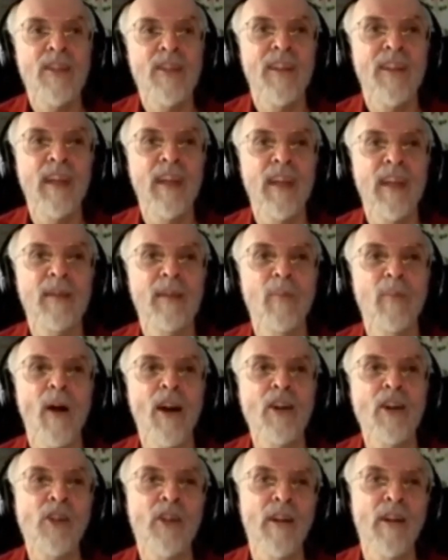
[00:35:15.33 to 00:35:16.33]
in the
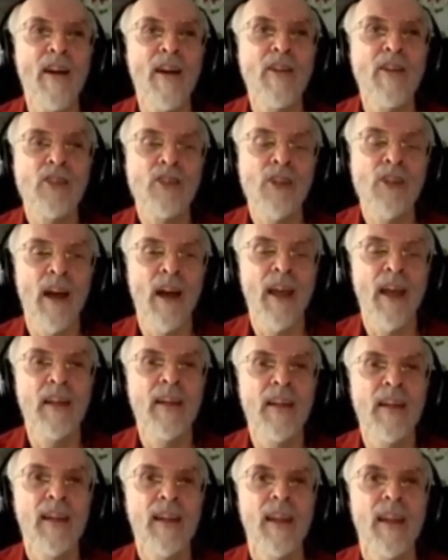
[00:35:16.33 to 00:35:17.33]
martial arts
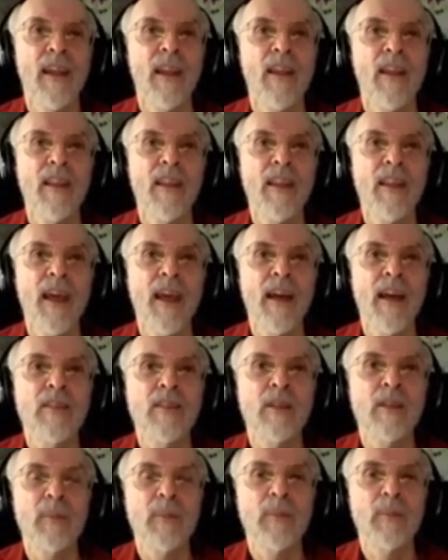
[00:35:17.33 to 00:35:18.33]
side
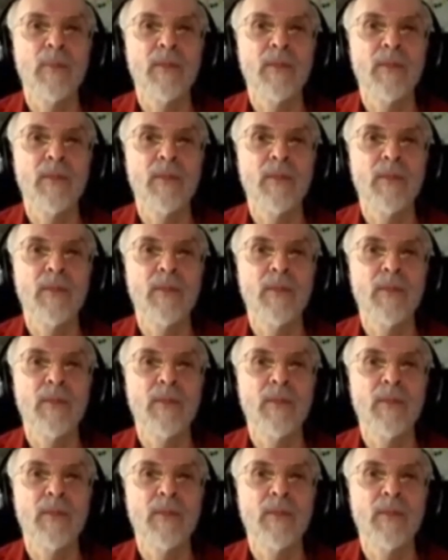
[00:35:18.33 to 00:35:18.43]
that